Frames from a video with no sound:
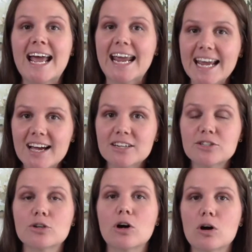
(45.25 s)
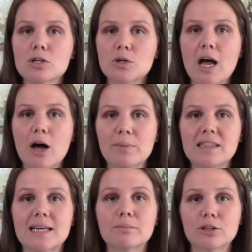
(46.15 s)
And you're also
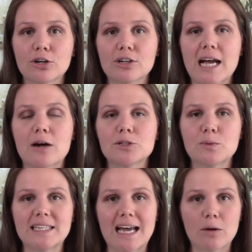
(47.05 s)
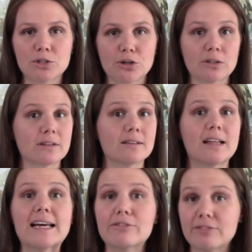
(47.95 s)
helping them learn how to encounter
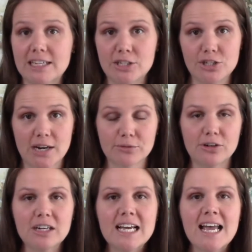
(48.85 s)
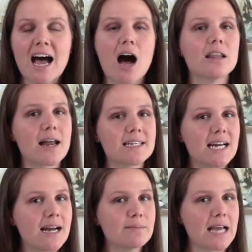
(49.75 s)
life in general. A lot of
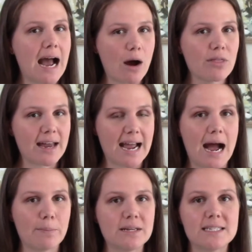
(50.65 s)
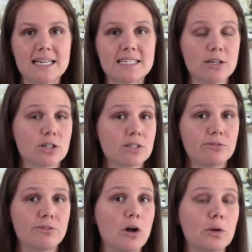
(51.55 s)
times how that happens is they're just
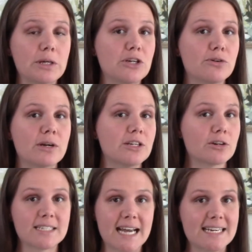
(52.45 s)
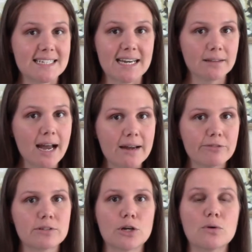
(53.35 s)
following you in your day-to-day
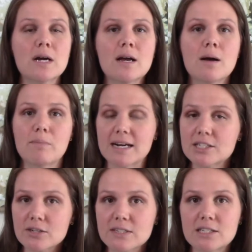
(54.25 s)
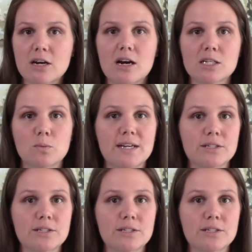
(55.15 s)
life. So my service dogs went